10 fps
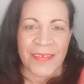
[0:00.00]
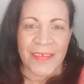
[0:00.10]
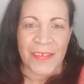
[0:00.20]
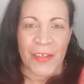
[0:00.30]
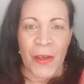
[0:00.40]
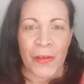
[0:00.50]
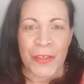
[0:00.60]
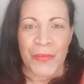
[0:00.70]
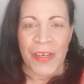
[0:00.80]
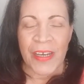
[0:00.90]
Dollar
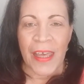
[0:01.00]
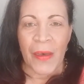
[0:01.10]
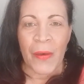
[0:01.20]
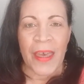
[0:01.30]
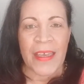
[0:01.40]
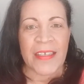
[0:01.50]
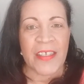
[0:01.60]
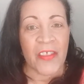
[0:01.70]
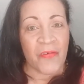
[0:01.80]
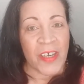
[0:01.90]
Tree now has
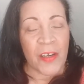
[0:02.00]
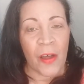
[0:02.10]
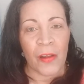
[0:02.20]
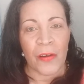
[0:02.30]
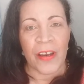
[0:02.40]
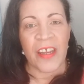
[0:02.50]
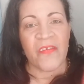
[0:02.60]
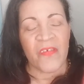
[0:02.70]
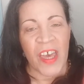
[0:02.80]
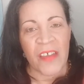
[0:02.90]
$3 and
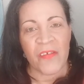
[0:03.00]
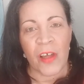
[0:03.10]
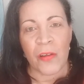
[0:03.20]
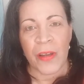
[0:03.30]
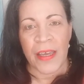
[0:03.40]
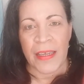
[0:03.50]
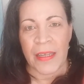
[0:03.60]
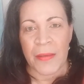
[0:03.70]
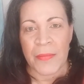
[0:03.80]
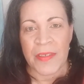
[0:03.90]
$5
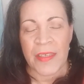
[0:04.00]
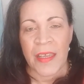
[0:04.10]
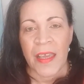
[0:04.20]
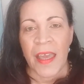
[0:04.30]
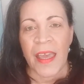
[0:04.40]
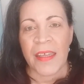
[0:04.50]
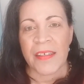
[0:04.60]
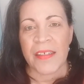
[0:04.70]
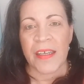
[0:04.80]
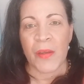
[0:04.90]
items, and
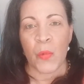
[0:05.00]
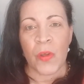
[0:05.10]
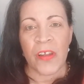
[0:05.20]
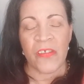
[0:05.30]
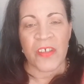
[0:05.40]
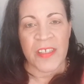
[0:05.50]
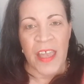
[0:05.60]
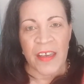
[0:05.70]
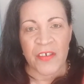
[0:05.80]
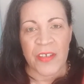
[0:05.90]
in one of the
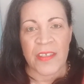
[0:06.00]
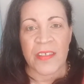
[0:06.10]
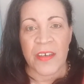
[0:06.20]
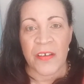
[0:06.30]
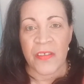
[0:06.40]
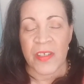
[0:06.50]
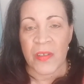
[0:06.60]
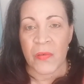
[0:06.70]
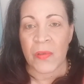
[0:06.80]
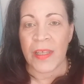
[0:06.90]
sections near the
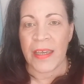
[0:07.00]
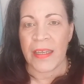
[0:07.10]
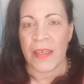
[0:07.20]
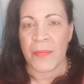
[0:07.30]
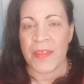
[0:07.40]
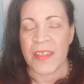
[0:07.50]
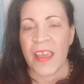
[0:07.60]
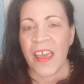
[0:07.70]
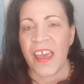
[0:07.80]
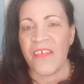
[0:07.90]
school items,
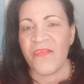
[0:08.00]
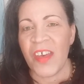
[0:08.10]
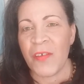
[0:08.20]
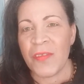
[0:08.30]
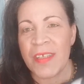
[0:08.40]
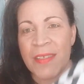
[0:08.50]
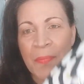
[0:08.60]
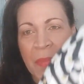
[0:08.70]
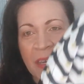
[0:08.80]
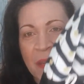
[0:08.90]
I found this
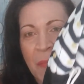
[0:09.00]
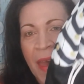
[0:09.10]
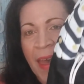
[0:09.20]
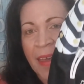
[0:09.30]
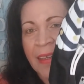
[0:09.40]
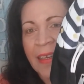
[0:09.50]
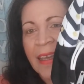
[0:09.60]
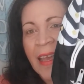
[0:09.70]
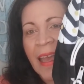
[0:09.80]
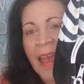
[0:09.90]
mini bag,
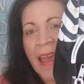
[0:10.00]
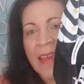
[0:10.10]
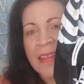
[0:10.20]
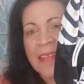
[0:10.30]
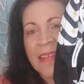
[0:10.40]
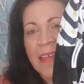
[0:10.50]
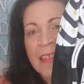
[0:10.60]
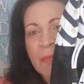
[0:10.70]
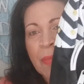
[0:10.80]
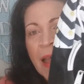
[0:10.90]
and it's
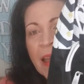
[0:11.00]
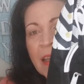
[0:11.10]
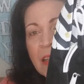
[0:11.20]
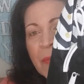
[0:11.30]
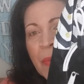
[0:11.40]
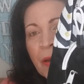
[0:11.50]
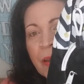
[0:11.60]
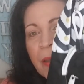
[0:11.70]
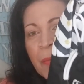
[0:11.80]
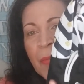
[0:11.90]
black at the
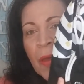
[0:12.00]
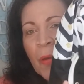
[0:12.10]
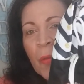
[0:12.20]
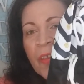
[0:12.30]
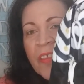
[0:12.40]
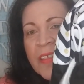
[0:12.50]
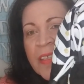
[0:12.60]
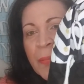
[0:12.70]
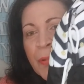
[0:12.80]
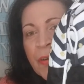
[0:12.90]
bottom with a
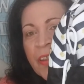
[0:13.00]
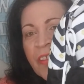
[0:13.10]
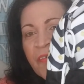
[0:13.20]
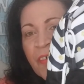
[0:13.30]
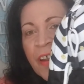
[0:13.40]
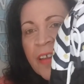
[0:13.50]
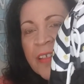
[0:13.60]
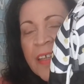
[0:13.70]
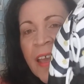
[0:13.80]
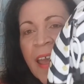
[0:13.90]
zipper in the front,
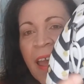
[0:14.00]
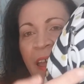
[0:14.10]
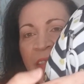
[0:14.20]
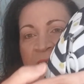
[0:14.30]
and the